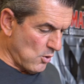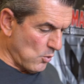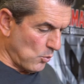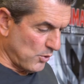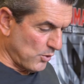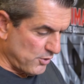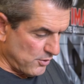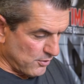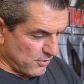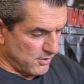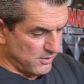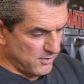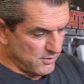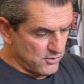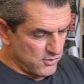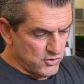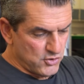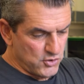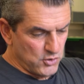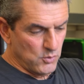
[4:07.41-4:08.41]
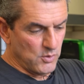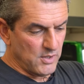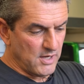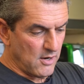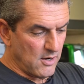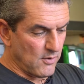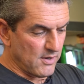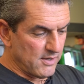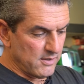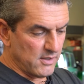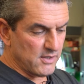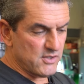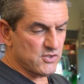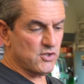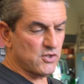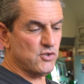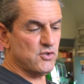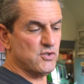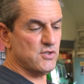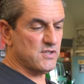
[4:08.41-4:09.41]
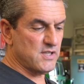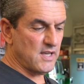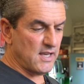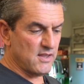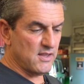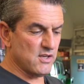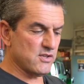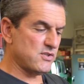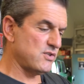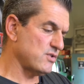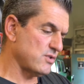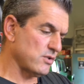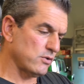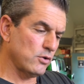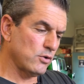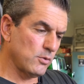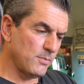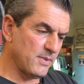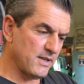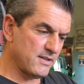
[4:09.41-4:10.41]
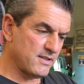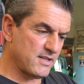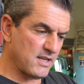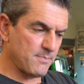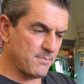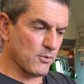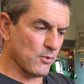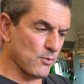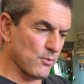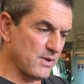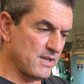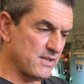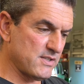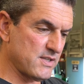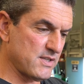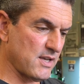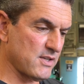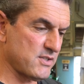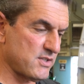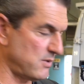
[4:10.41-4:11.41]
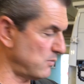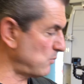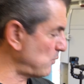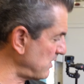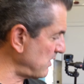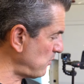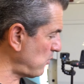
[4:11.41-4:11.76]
when you're going to do an area, let's just say this is a little bit deeper recess and we